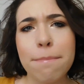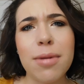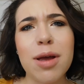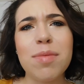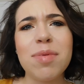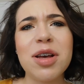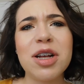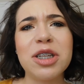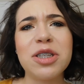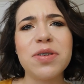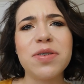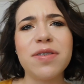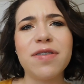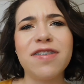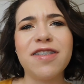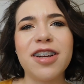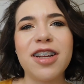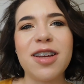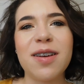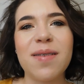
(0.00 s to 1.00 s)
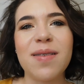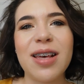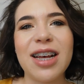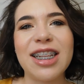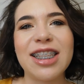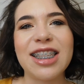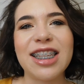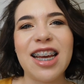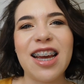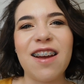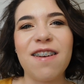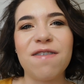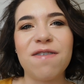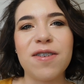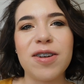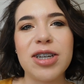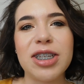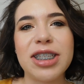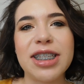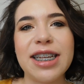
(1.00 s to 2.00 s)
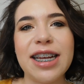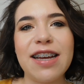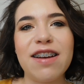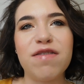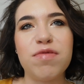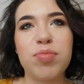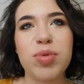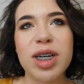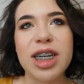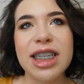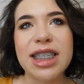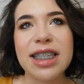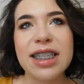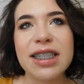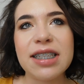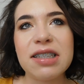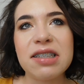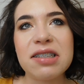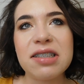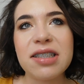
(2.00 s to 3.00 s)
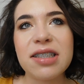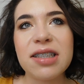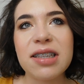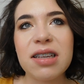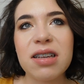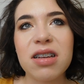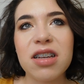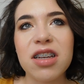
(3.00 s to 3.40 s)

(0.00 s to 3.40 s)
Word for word: Maybe I'll do a video that's like first day of braces.